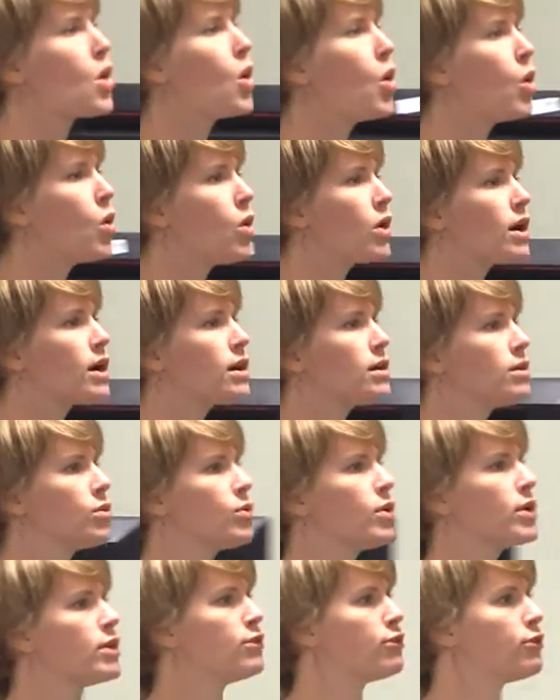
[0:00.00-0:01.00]
Or
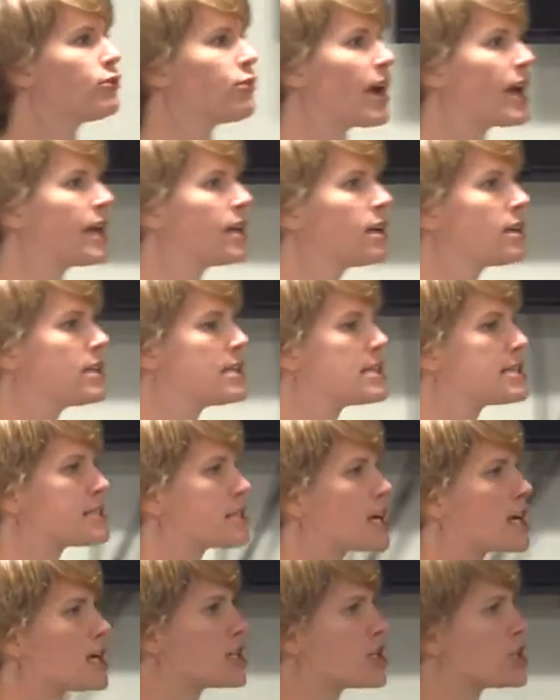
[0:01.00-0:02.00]
where you finally
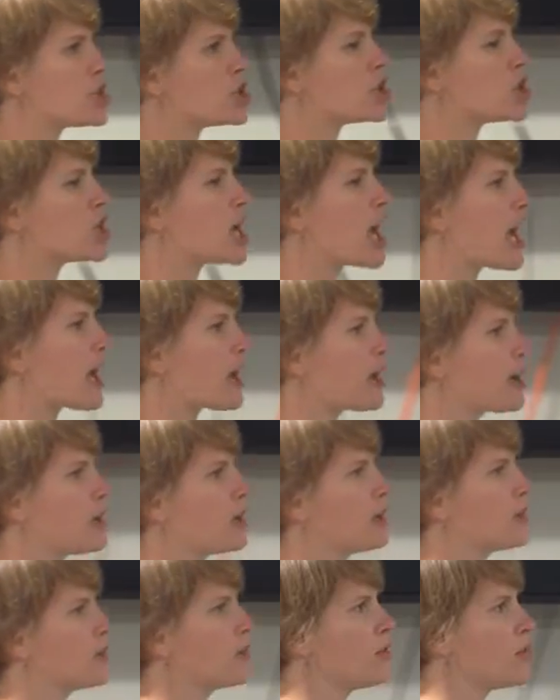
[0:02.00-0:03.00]
start to check
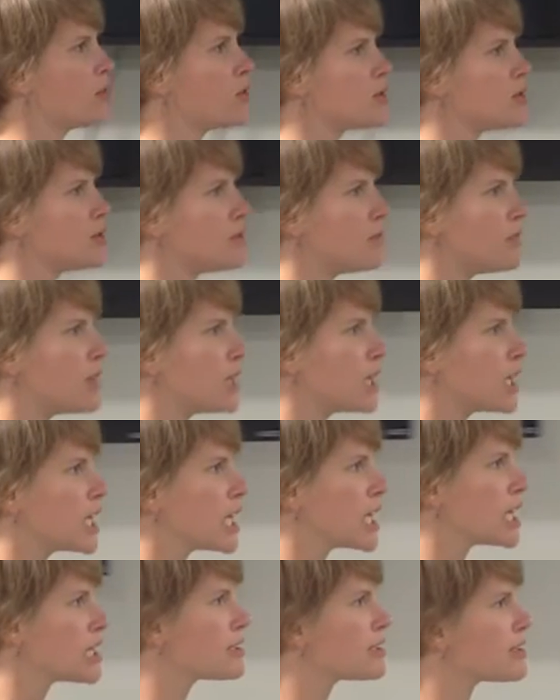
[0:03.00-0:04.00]
those
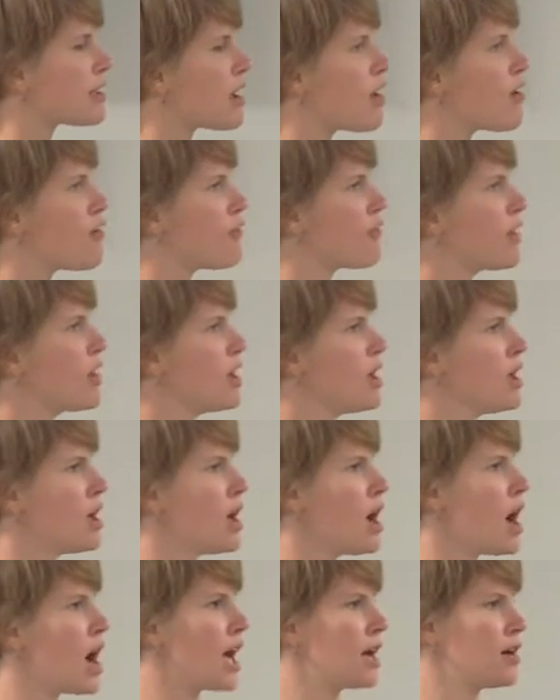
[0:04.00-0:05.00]
feelings of,
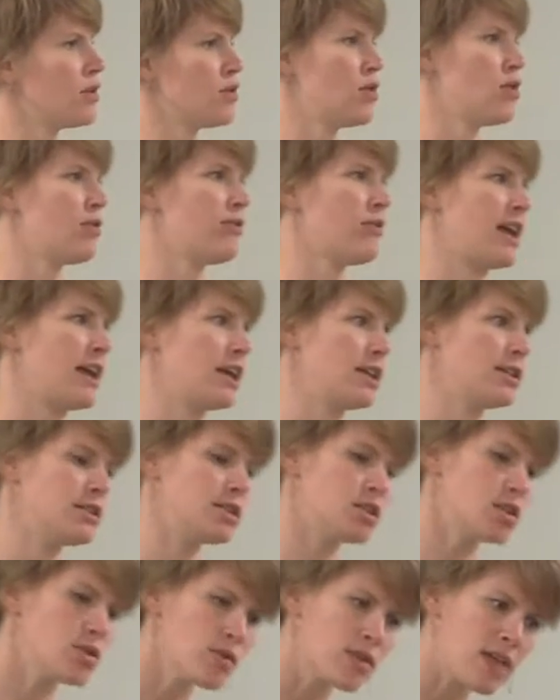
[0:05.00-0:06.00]
I don't know if I can
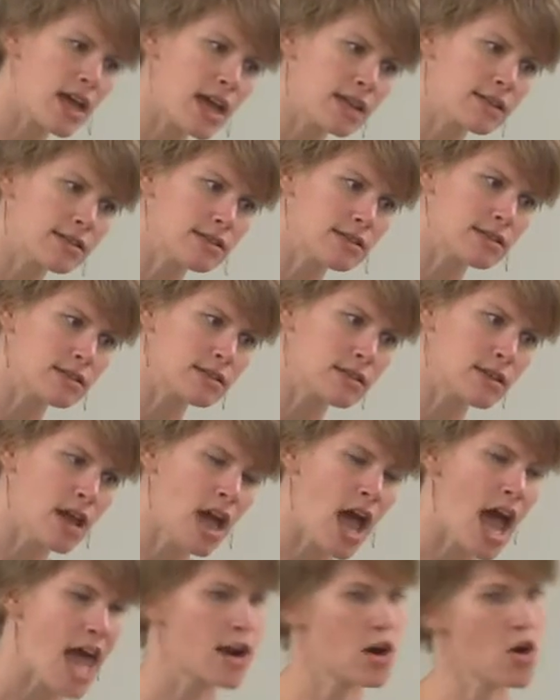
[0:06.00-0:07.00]
do this.
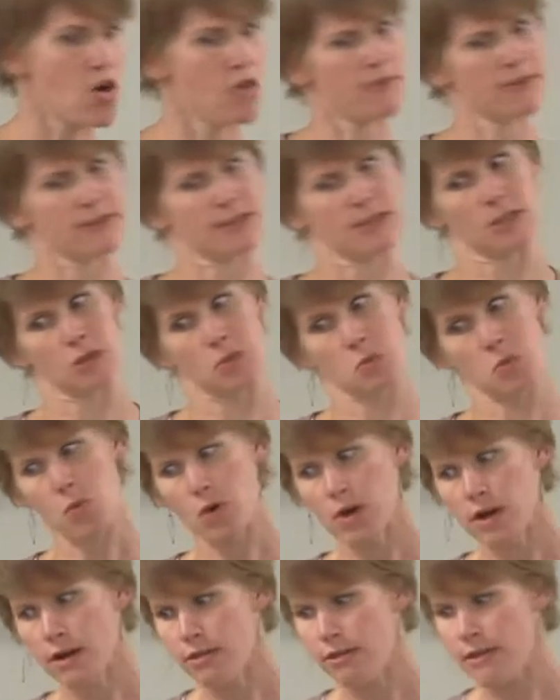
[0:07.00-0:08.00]
I don't know if this is
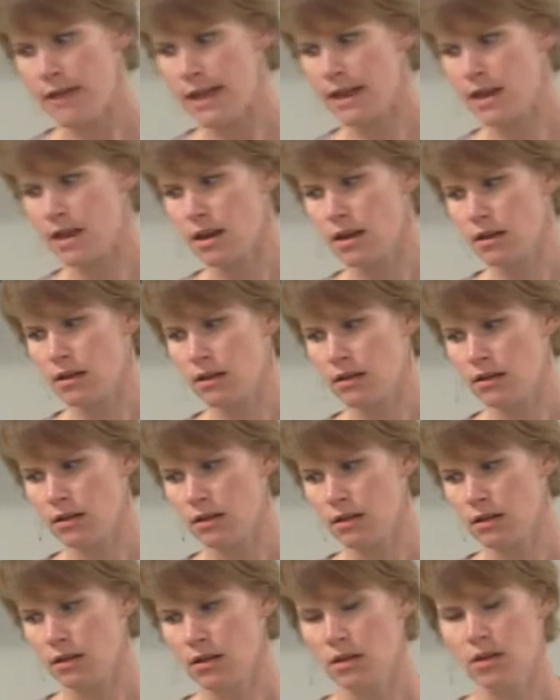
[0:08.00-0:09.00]
worth it.
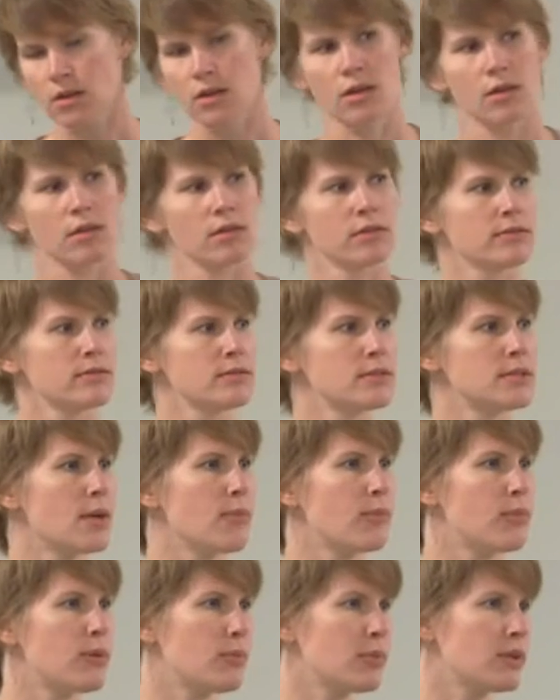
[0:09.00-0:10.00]

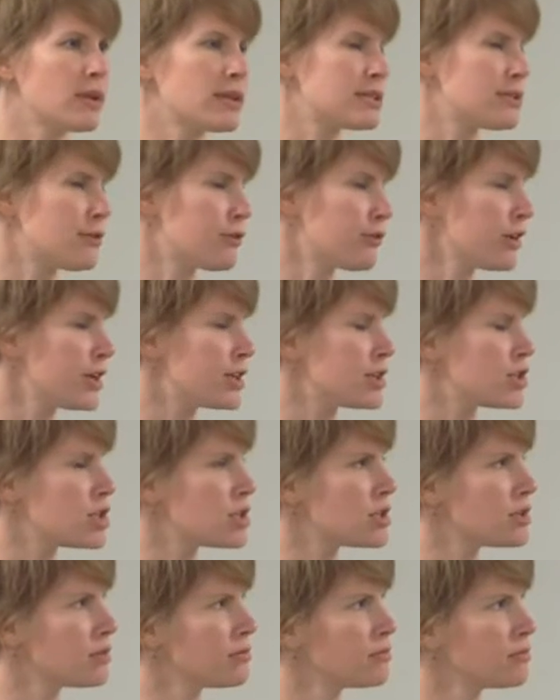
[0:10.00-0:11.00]
Some people, it's a
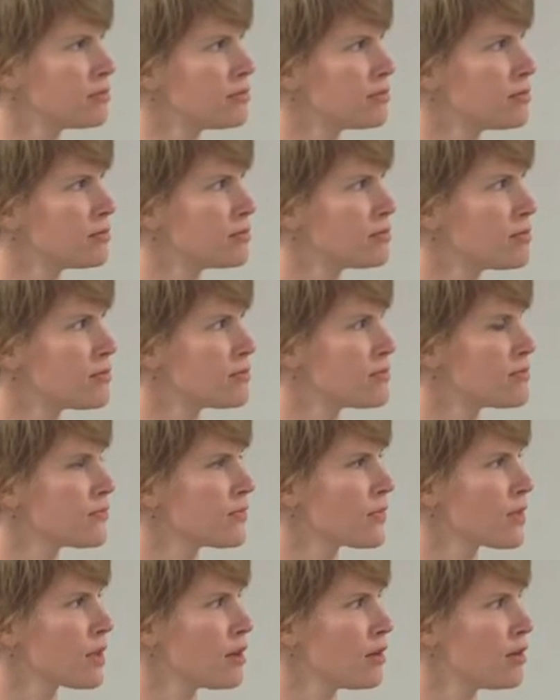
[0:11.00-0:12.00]
fridge.
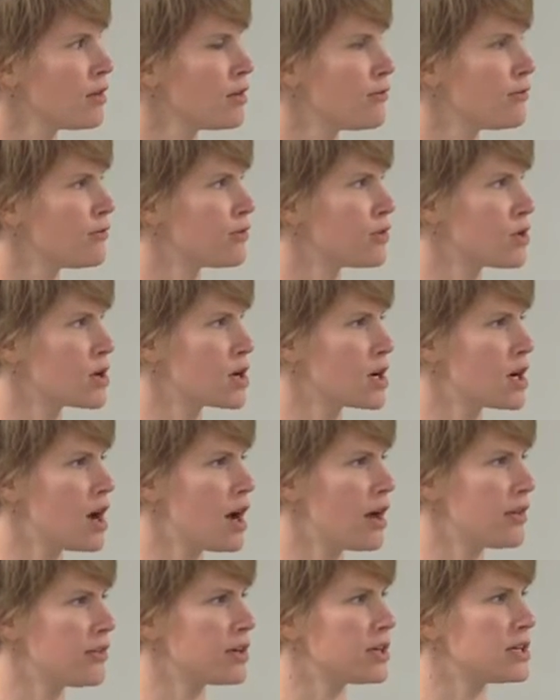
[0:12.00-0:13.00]
For
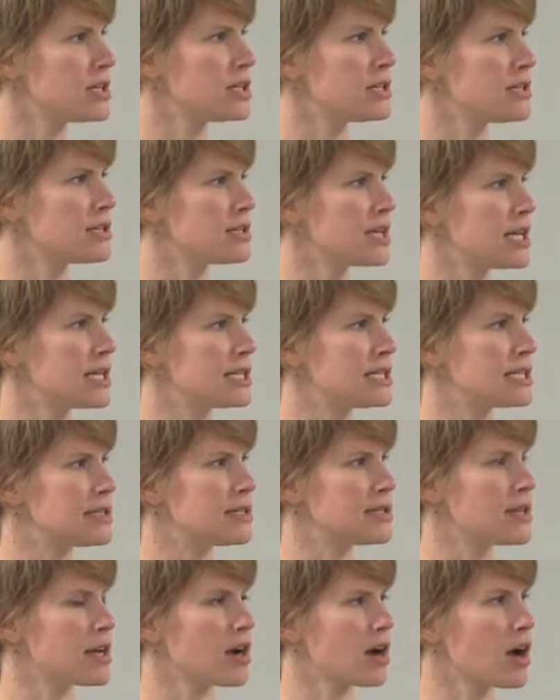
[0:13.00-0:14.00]
others,
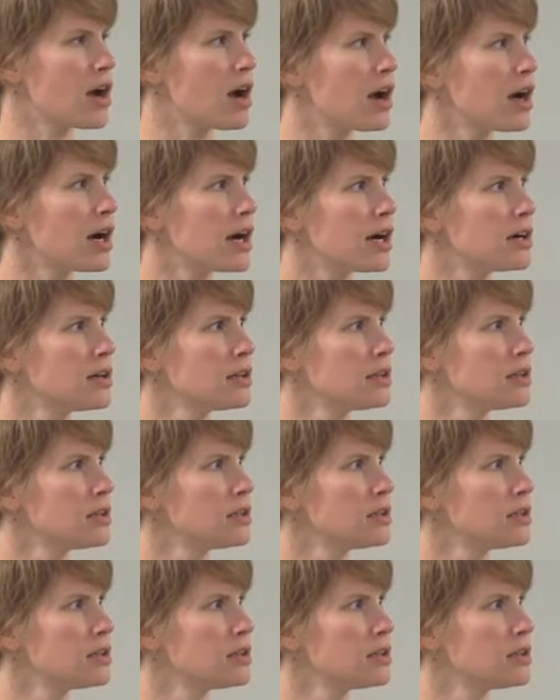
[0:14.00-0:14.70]
it's their car.